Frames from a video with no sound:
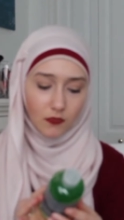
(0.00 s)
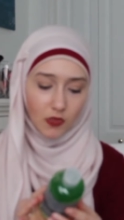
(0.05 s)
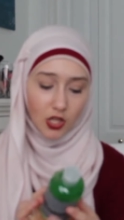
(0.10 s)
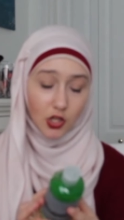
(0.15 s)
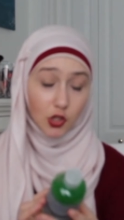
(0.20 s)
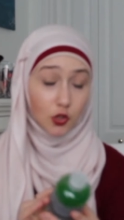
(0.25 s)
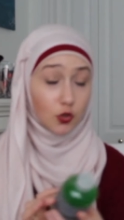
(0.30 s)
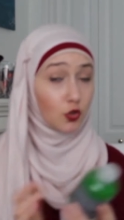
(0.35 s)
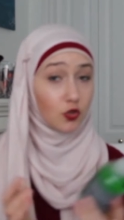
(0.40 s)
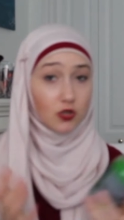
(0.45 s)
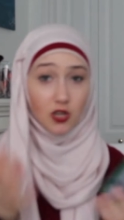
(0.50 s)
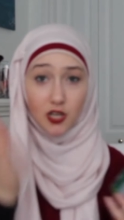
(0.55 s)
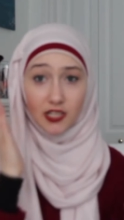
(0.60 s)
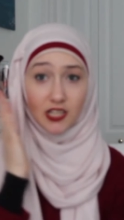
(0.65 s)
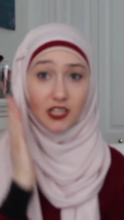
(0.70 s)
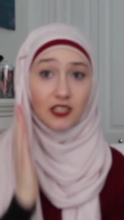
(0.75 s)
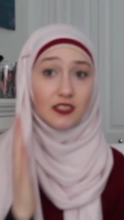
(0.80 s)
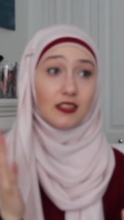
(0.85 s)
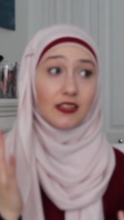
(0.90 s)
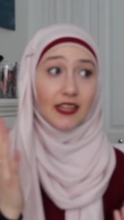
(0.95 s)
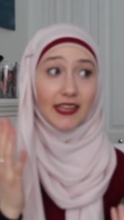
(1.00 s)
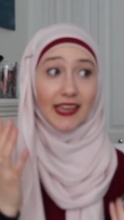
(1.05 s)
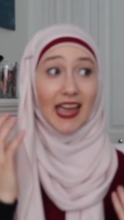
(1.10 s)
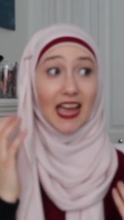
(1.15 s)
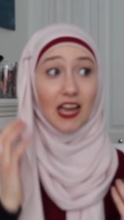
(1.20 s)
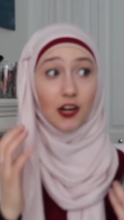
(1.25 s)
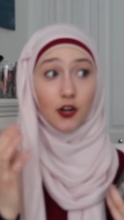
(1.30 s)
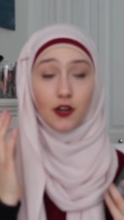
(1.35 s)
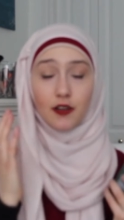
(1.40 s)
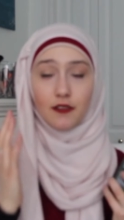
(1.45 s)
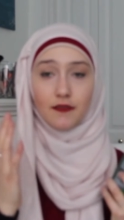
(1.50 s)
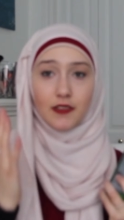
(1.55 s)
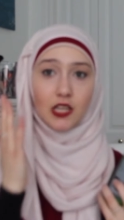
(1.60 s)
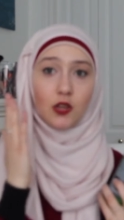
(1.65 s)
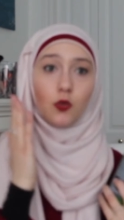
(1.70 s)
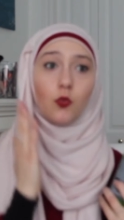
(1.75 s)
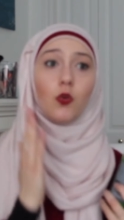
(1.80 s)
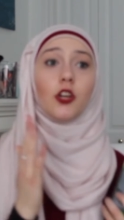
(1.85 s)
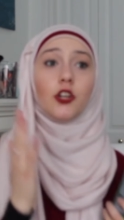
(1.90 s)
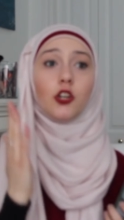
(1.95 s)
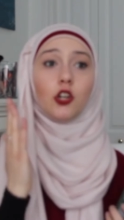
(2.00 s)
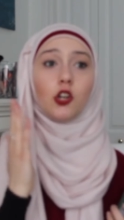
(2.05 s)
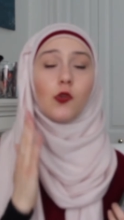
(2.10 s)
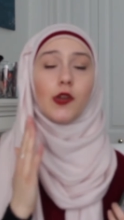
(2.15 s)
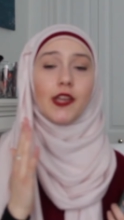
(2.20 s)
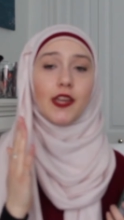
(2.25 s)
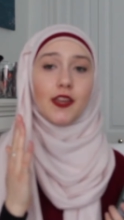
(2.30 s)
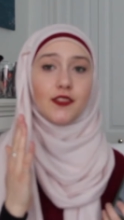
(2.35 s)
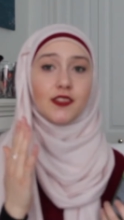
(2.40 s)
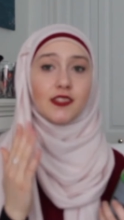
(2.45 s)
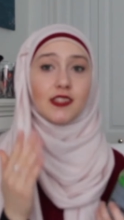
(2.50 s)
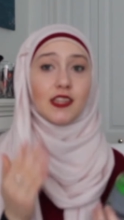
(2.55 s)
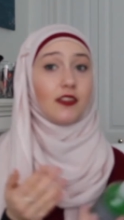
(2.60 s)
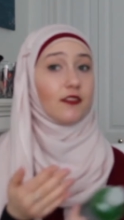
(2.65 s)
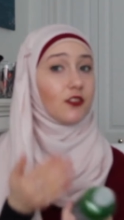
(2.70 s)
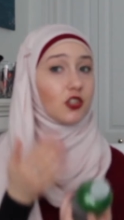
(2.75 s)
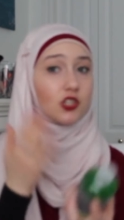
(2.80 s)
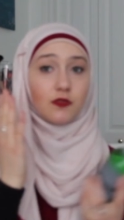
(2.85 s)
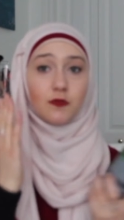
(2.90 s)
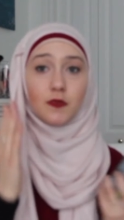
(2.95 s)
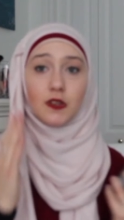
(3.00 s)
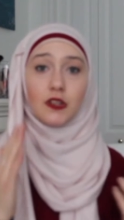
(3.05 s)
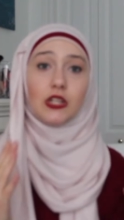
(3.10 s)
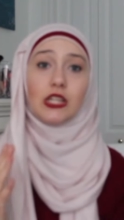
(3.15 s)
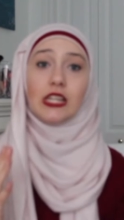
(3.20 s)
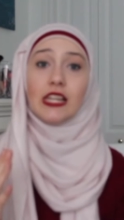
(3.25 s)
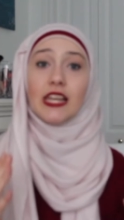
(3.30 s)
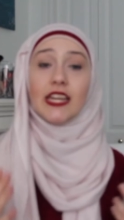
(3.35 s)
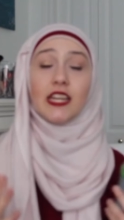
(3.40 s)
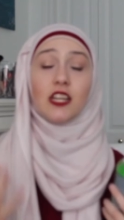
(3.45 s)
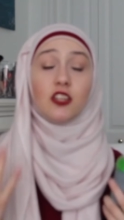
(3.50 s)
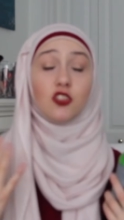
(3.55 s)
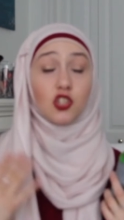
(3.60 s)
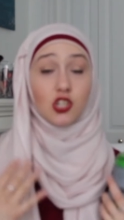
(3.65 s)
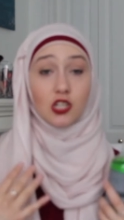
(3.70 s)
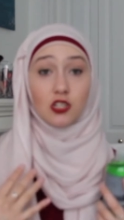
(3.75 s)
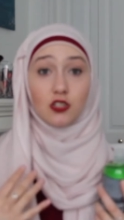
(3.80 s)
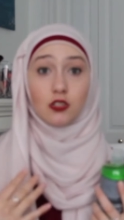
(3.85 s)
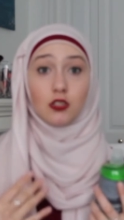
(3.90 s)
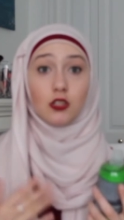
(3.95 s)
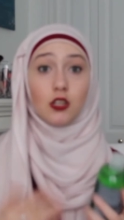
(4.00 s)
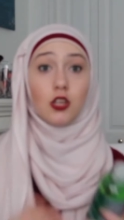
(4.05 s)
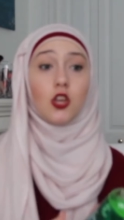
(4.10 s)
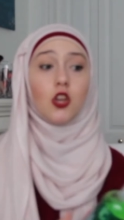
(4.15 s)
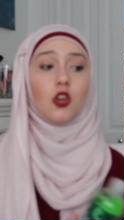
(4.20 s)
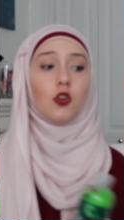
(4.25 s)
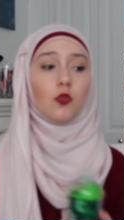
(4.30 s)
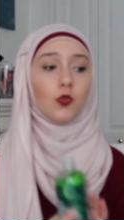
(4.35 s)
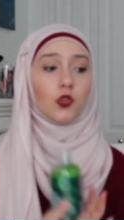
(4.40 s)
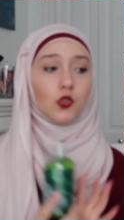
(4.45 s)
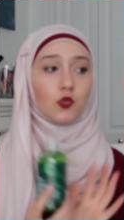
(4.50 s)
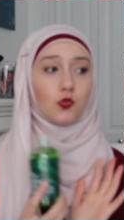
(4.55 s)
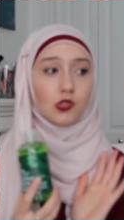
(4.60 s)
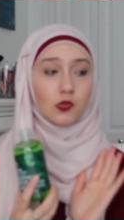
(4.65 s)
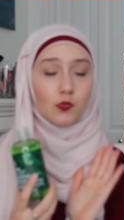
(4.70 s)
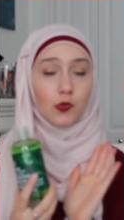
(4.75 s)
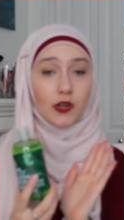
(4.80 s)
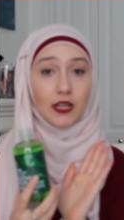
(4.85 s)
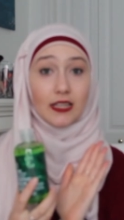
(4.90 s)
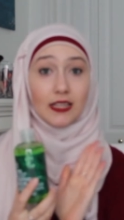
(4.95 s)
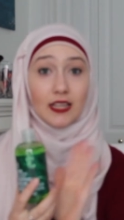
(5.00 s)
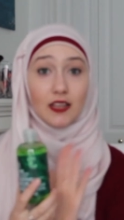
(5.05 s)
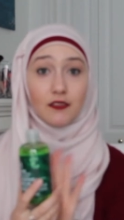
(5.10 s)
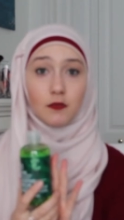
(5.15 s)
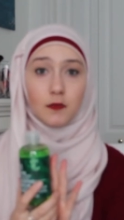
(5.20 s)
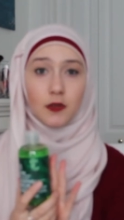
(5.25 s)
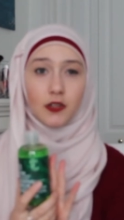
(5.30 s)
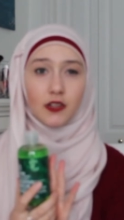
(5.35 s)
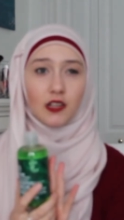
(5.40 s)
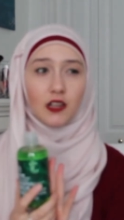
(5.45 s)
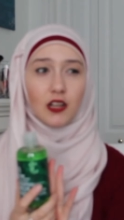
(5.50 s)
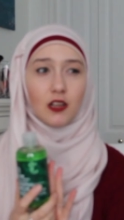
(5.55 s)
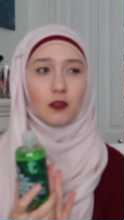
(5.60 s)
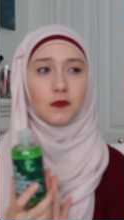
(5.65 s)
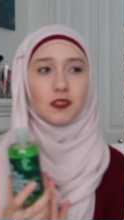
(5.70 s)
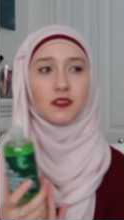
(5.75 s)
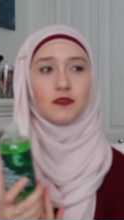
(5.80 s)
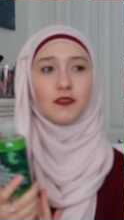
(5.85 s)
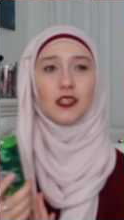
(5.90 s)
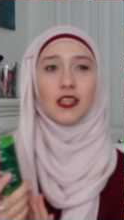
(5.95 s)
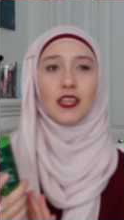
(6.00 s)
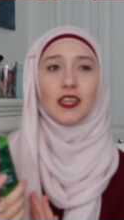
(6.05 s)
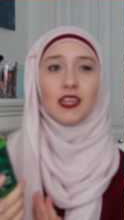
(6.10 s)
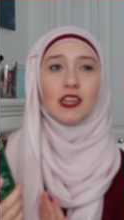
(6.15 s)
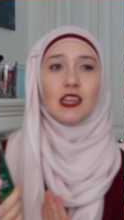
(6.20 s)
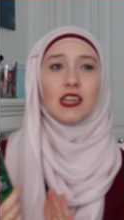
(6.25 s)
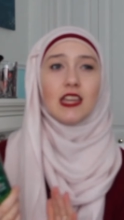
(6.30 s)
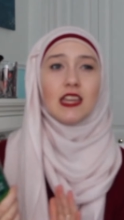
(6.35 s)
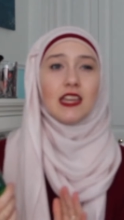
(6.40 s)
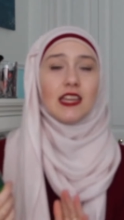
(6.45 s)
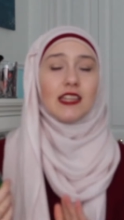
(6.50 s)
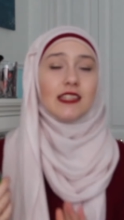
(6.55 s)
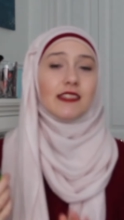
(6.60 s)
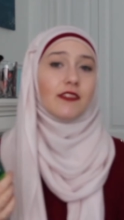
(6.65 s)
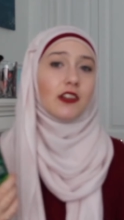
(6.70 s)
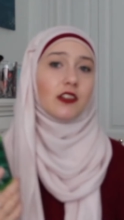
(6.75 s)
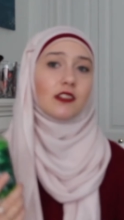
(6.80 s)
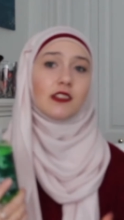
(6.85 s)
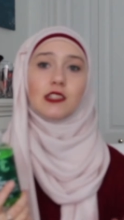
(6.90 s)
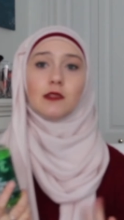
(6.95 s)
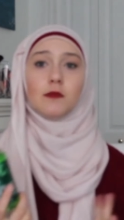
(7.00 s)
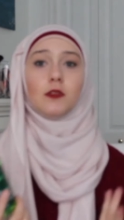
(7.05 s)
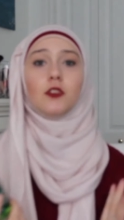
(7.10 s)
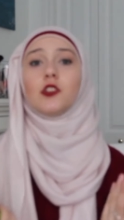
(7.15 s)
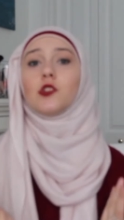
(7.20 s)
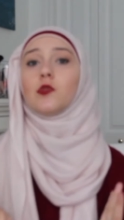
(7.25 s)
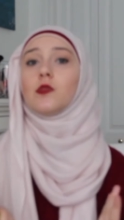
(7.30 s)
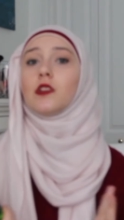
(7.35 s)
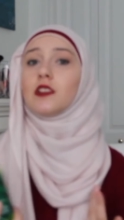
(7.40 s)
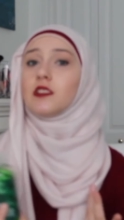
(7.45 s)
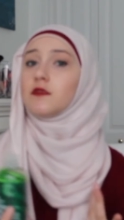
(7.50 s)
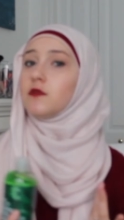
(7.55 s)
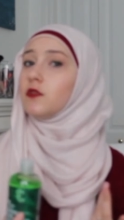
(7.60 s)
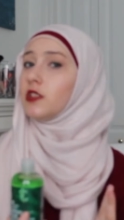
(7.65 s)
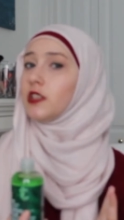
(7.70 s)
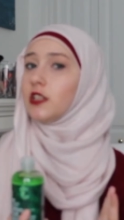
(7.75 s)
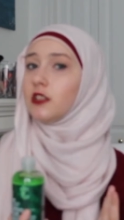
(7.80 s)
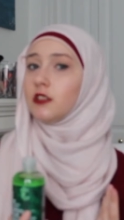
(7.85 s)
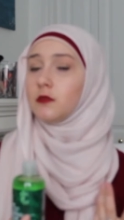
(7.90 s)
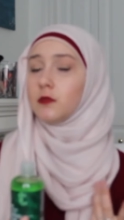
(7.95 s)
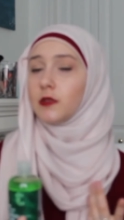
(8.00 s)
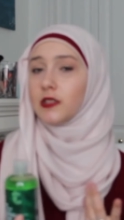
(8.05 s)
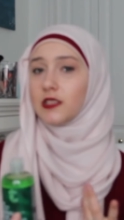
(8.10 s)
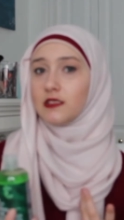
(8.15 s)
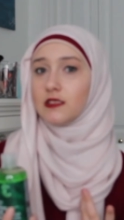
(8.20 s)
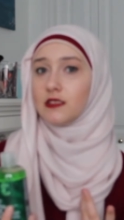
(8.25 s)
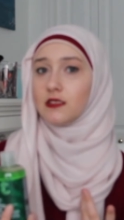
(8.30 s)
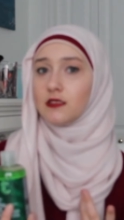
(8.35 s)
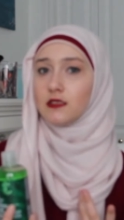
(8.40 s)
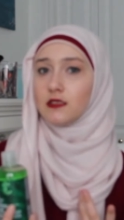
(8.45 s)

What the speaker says: You do not need to like aggravate while you're going at the skin, just very light and gentle, which was what I love about it. I almost feel like it's very similar to an exfoliator, but it's